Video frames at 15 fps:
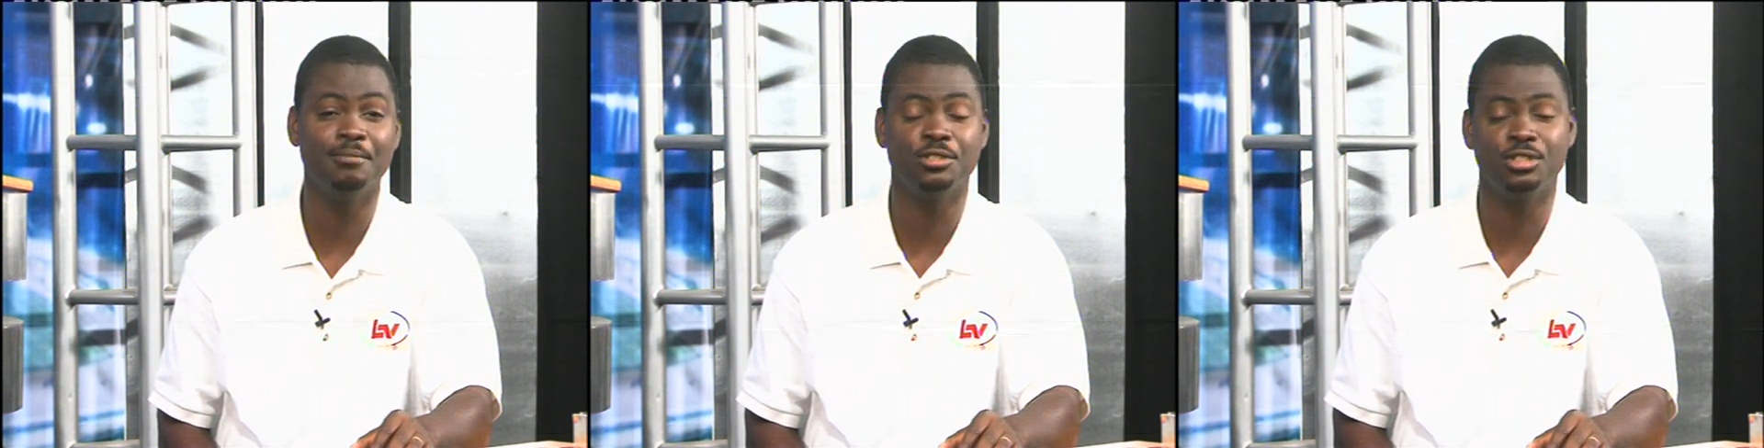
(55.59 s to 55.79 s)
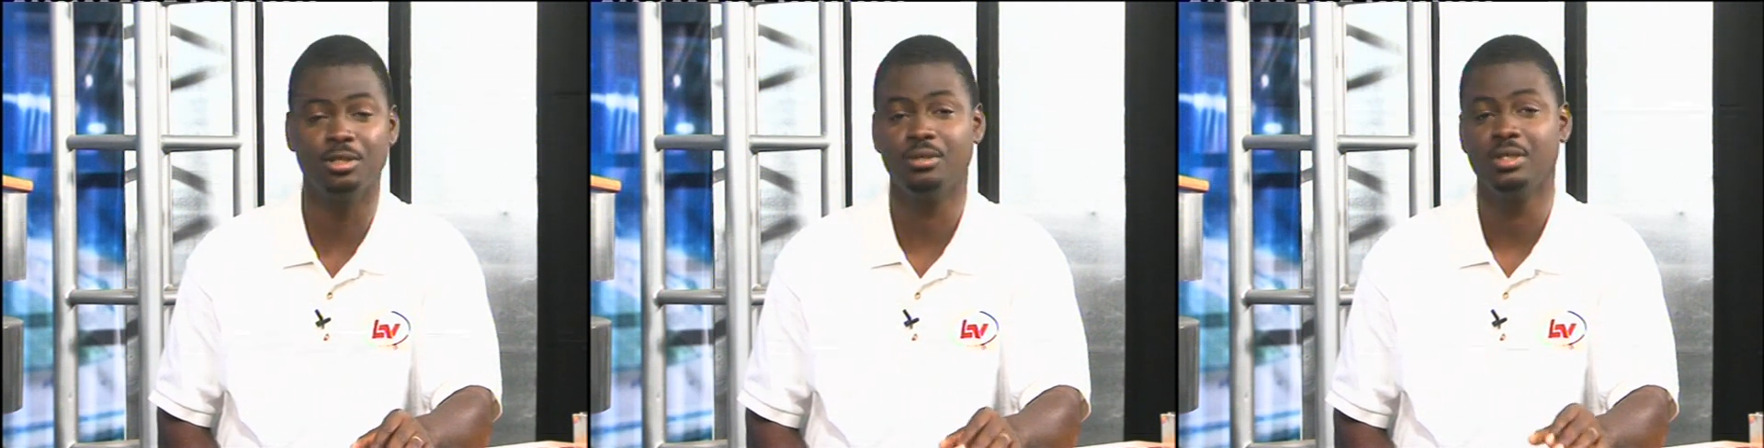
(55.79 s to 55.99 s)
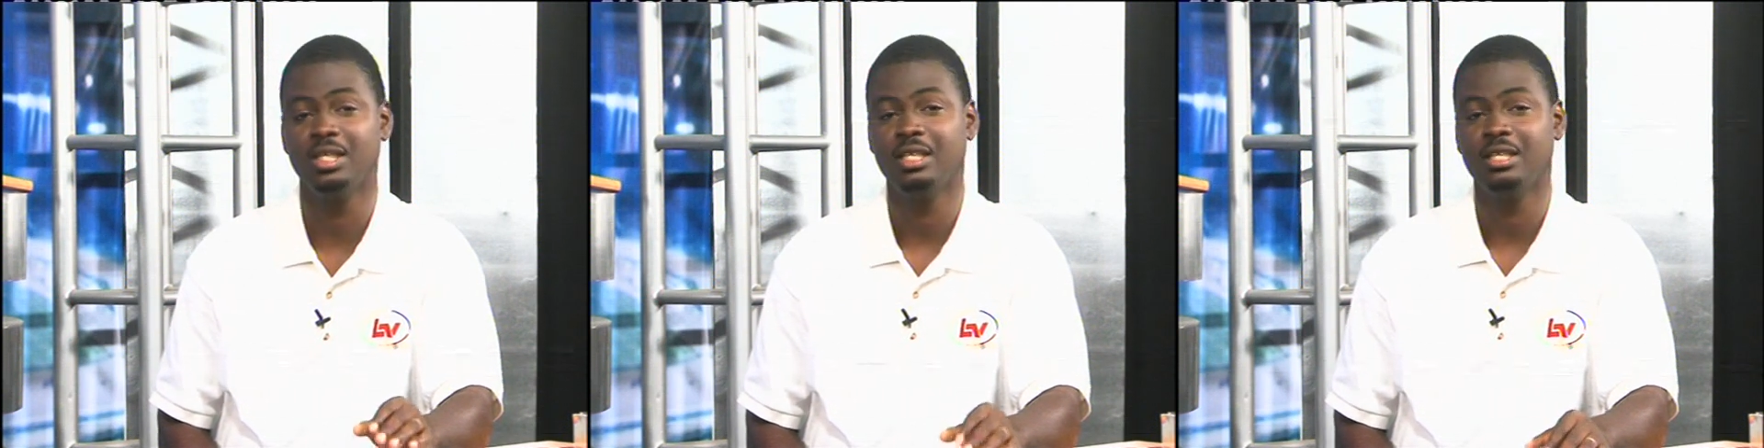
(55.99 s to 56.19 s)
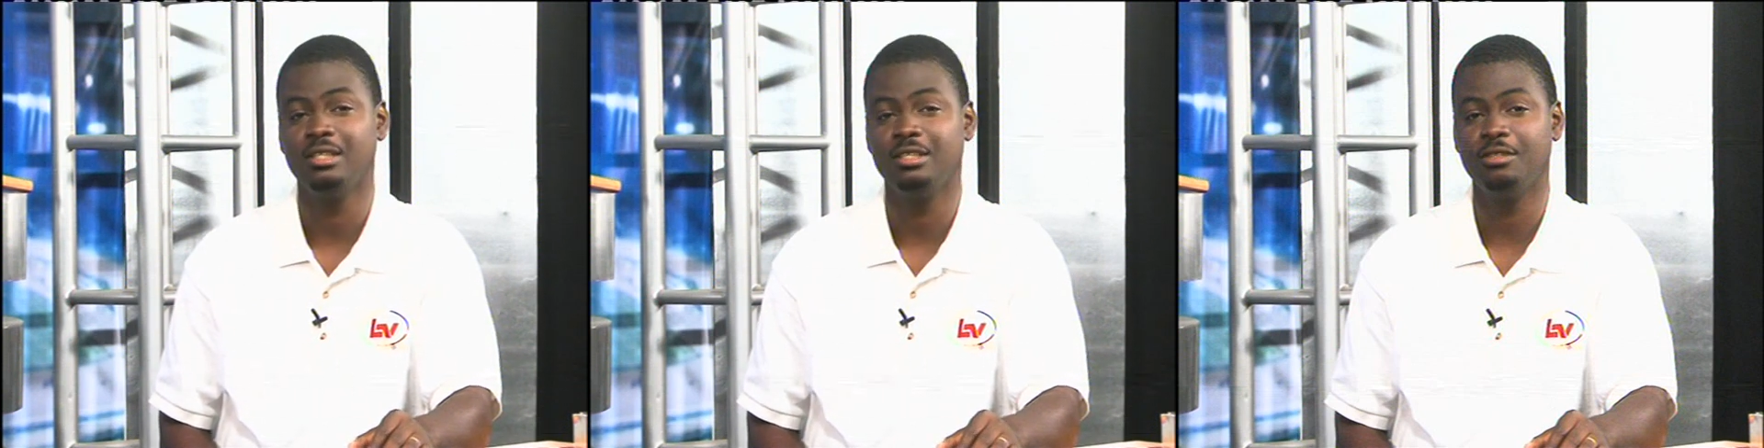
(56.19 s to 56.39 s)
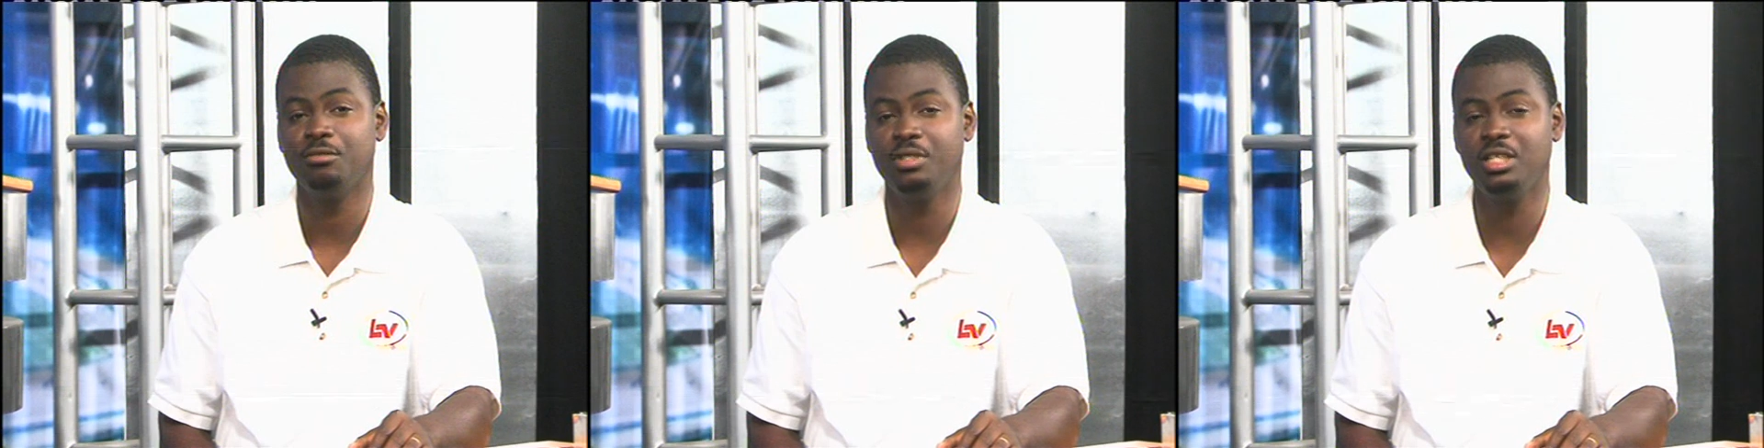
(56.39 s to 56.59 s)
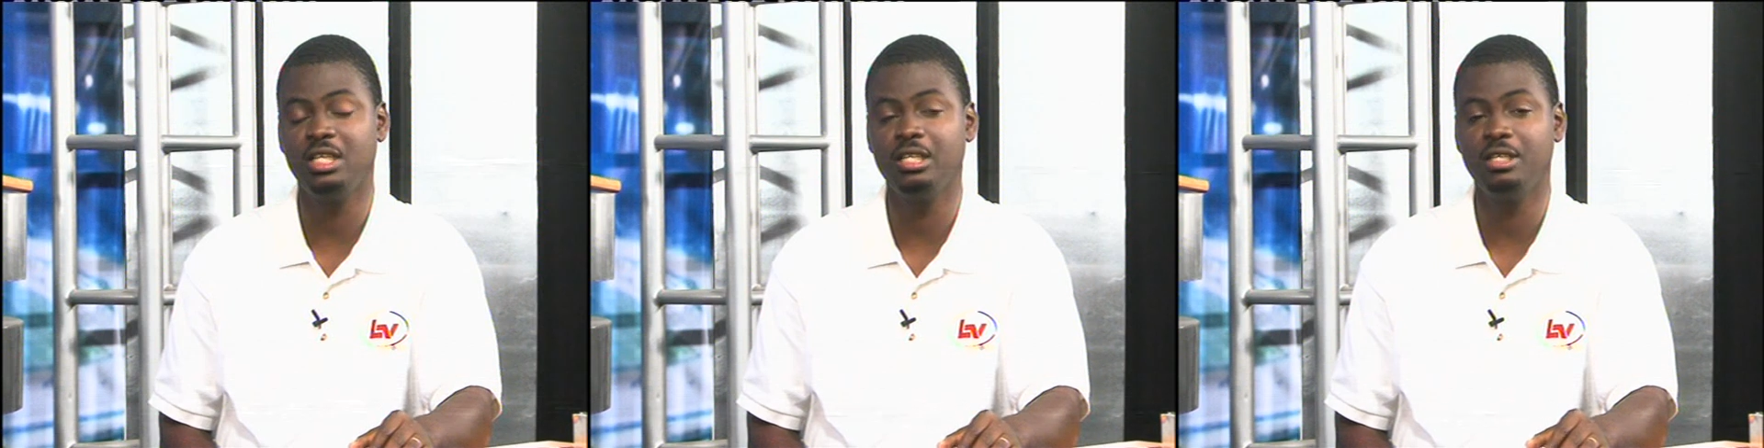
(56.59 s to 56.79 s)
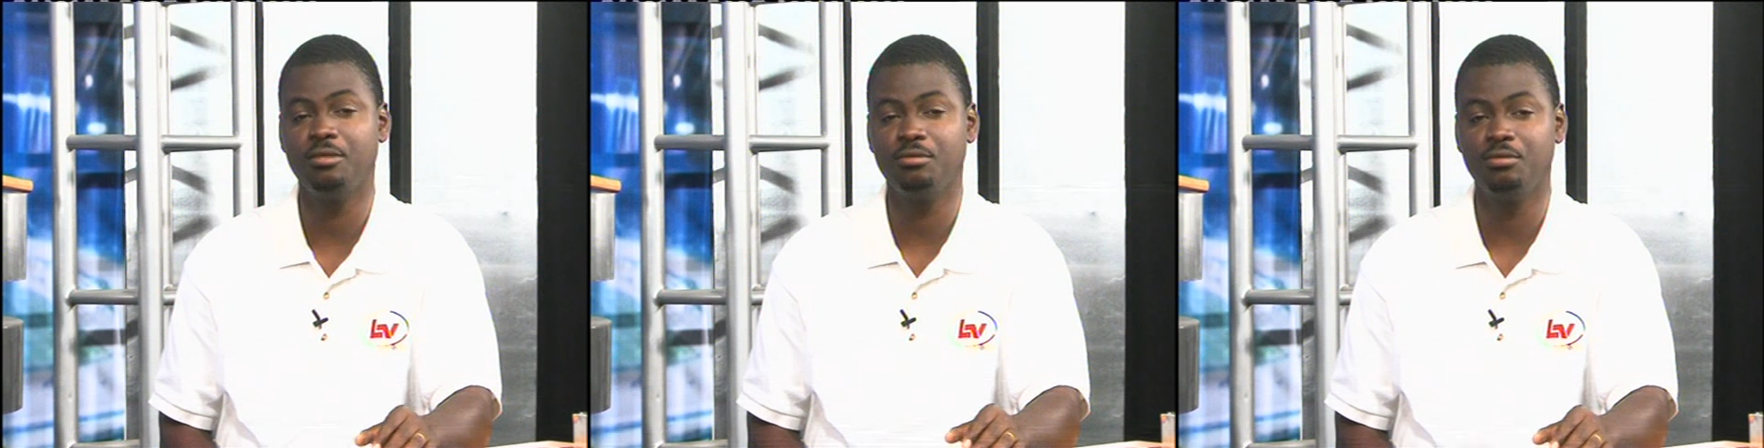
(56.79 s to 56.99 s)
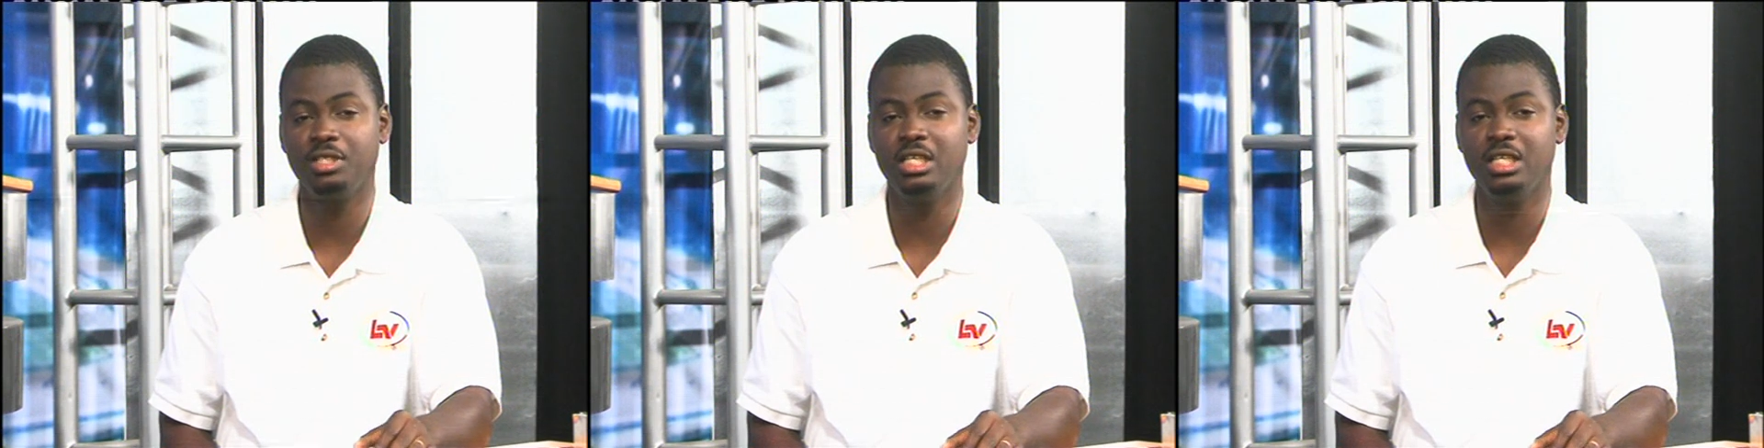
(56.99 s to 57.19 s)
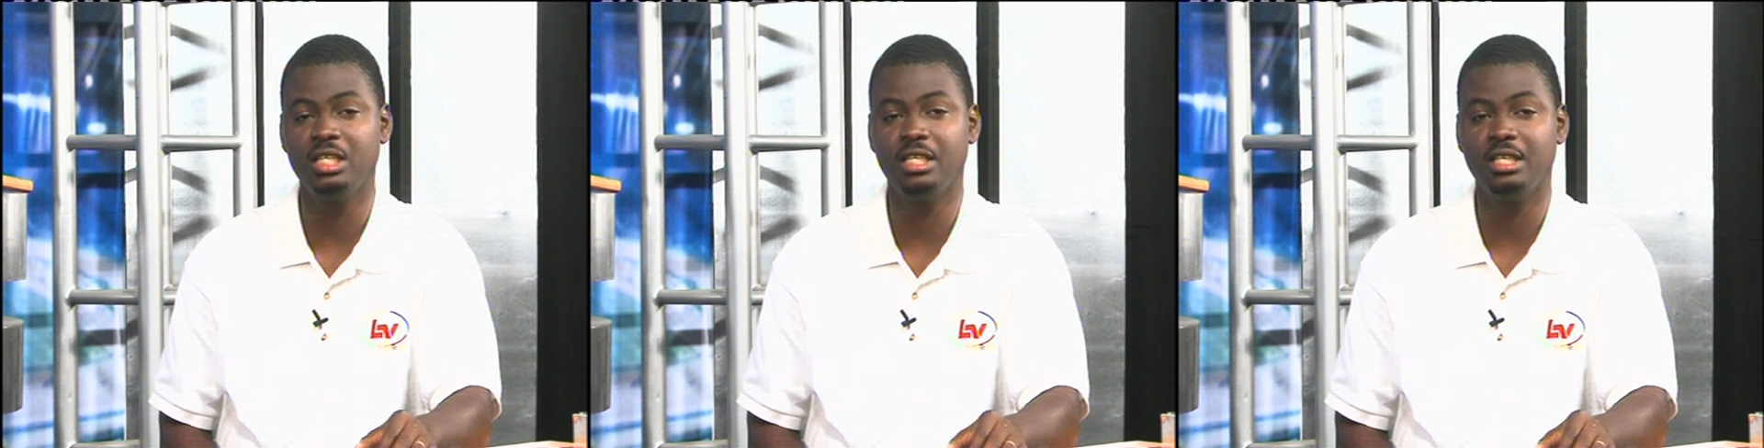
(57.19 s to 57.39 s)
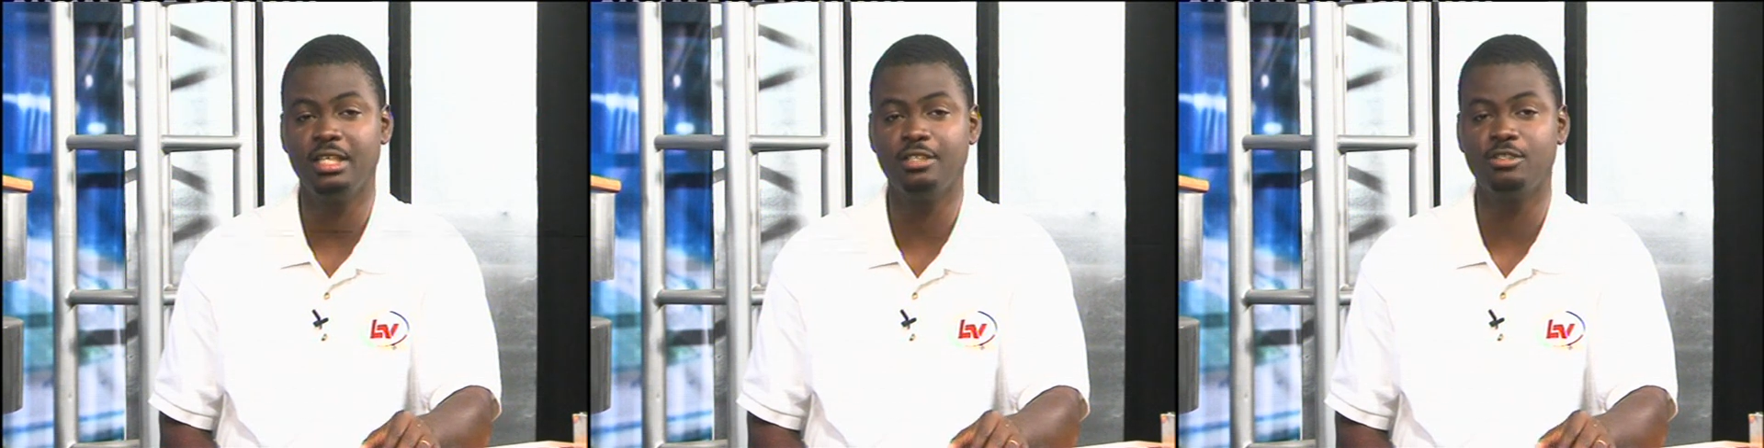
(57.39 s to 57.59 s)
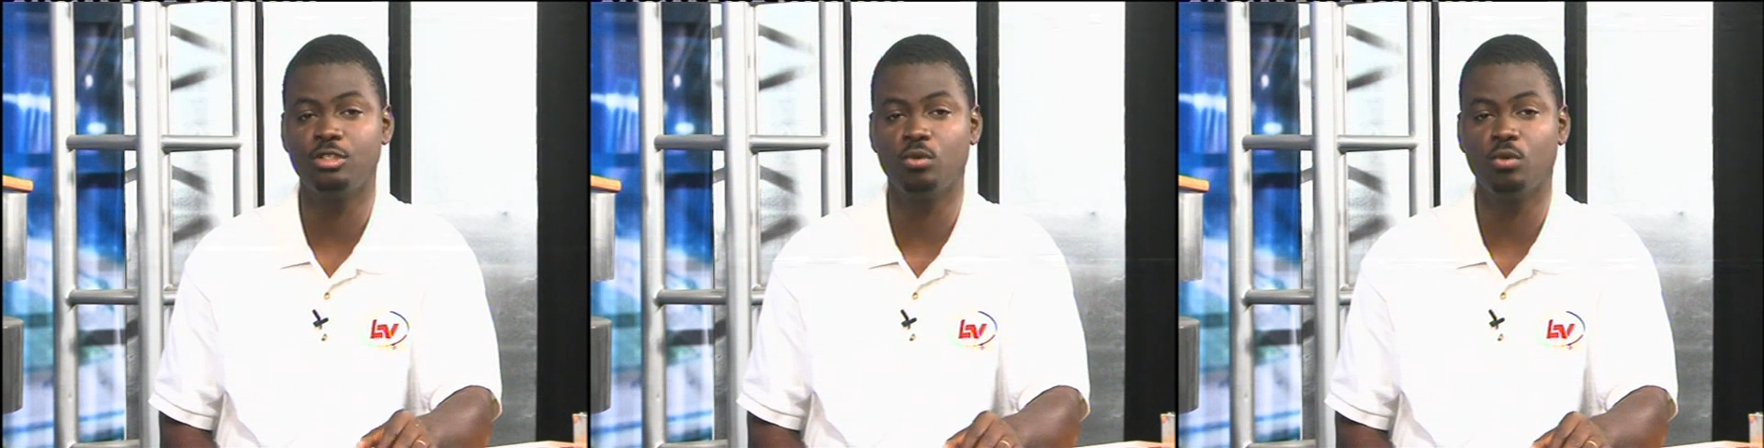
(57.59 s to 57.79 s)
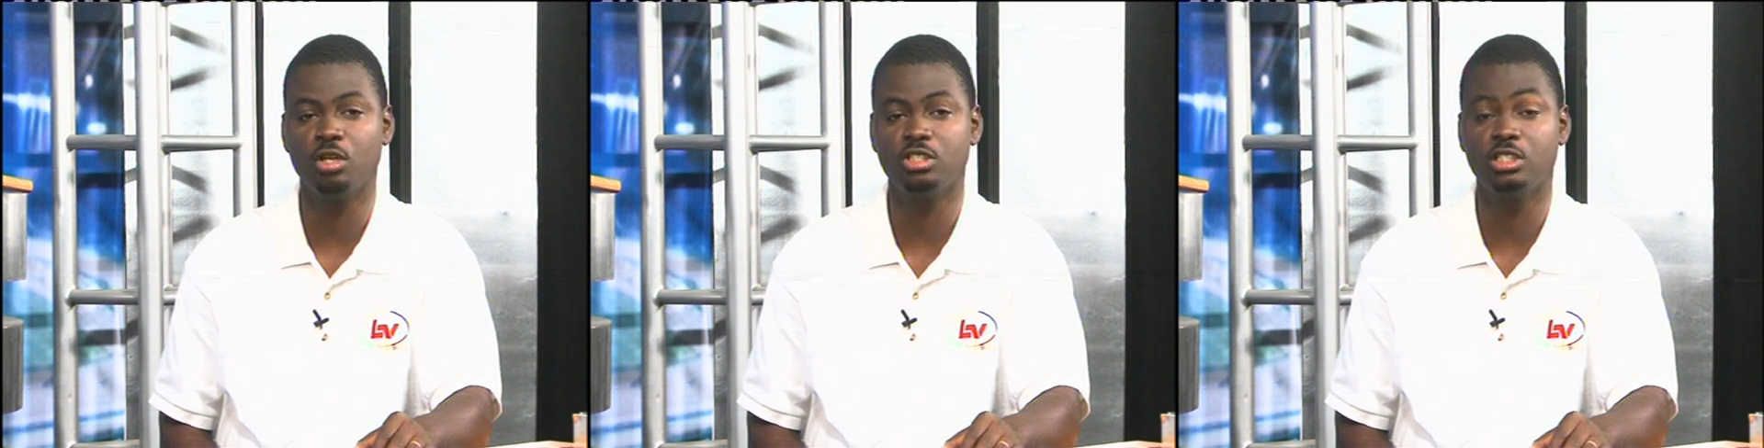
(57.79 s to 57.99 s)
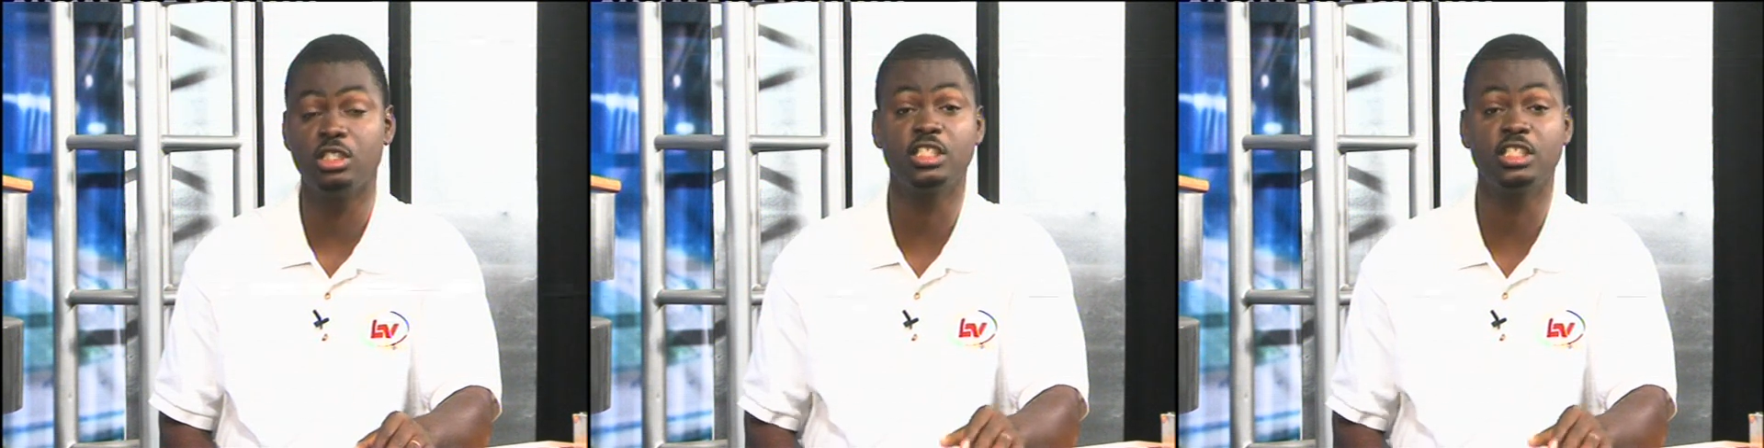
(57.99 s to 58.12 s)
So they really, really need to watch it.